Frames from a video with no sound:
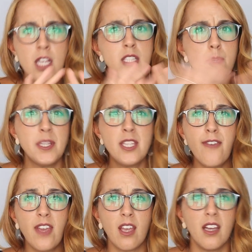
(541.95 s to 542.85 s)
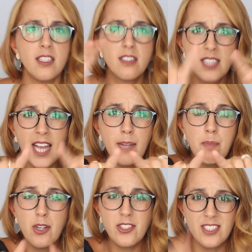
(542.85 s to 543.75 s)
specific. It's that
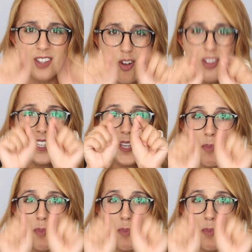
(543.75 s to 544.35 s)
person, only